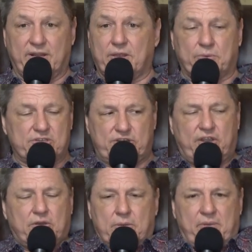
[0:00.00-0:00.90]
In other words,
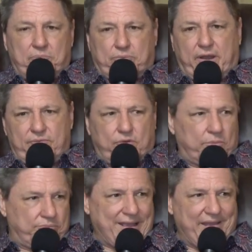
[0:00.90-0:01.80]
she could have been prayed
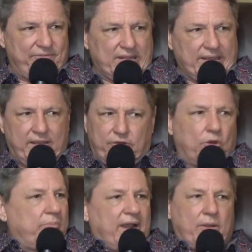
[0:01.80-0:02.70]
for privately and
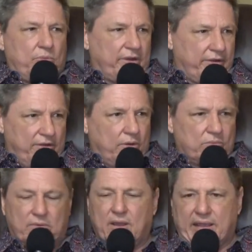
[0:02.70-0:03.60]
nobody would have
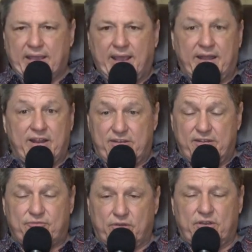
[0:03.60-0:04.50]
known any
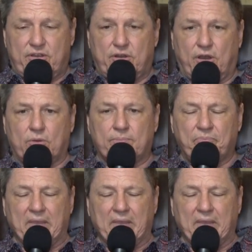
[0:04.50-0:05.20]
different, you know.